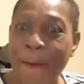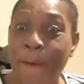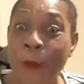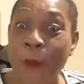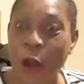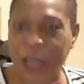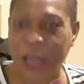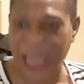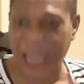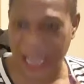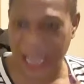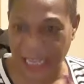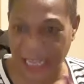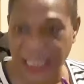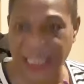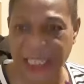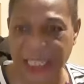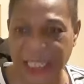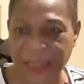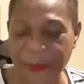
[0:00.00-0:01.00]

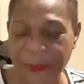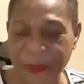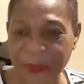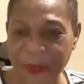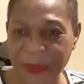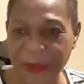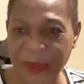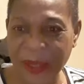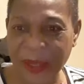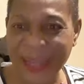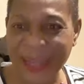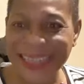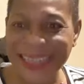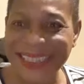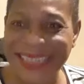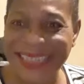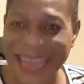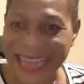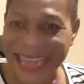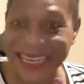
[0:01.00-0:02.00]
pockets
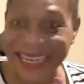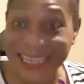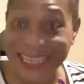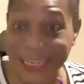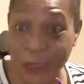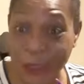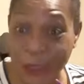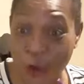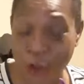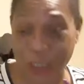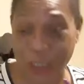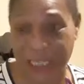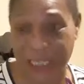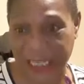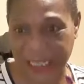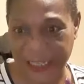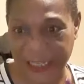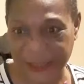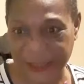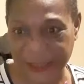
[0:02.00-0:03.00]
than the
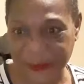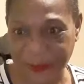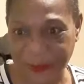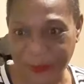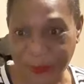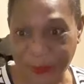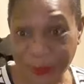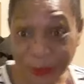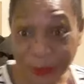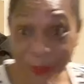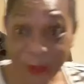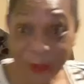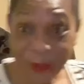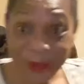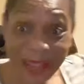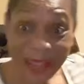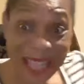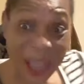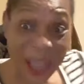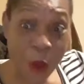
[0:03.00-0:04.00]
country.
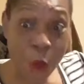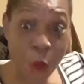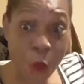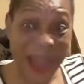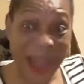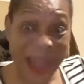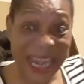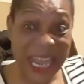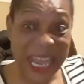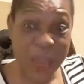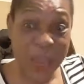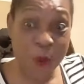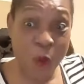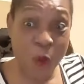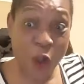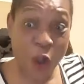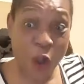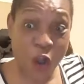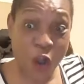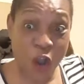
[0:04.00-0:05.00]
When he
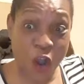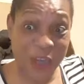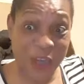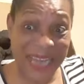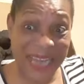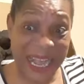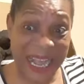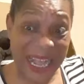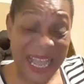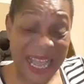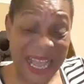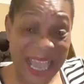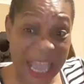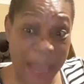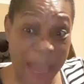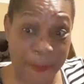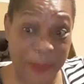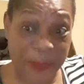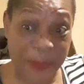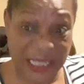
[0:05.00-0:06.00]
worked under
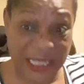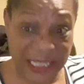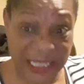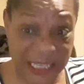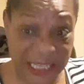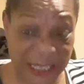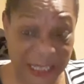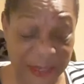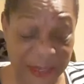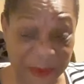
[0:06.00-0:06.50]
APC,